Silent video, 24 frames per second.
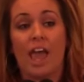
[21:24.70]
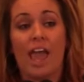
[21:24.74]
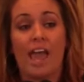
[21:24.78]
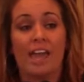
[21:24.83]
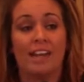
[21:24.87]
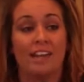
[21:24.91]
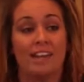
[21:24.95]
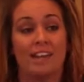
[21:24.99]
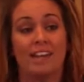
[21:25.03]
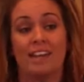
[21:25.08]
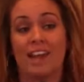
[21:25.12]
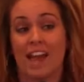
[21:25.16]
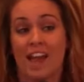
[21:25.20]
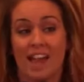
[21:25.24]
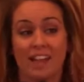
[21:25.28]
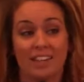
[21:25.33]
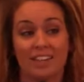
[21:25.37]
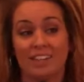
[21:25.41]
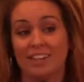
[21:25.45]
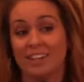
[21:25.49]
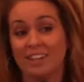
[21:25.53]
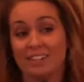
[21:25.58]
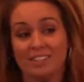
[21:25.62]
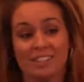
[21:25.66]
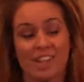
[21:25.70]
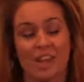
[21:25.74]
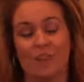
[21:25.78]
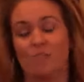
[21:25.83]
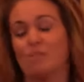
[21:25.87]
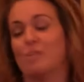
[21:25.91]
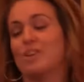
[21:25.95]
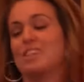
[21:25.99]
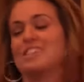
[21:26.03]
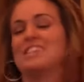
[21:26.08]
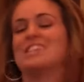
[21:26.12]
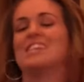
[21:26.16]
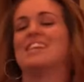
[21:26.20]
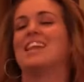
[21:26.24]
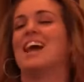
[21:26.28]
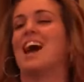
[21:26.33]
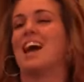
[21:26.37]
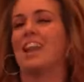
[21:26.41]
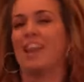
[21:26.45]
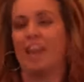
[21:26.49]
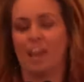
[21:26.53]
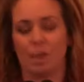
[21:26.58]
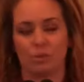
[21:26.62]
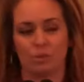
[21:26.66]
And in nine years, I was
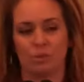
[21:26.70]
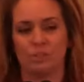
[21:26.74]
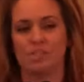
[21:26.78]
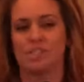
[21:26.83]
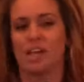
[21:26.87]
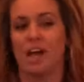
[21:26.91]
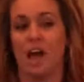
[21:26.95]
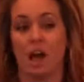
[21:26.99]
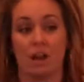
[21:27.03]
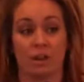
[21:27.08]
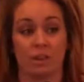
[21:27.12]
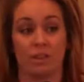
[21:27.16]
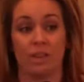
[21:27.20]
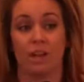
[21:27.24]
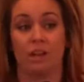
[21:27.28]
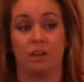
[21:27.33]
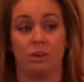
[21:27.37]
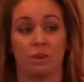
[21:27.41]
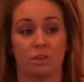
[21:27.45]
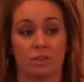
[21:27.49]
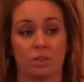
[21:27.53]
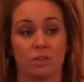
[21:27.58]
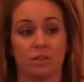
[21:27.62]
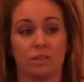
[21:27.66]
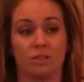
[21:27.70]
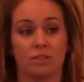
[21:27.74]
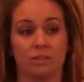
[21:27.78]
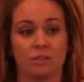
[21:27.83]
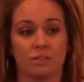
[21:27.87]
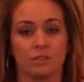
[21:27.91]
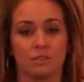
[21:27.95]
not able to honor that oath,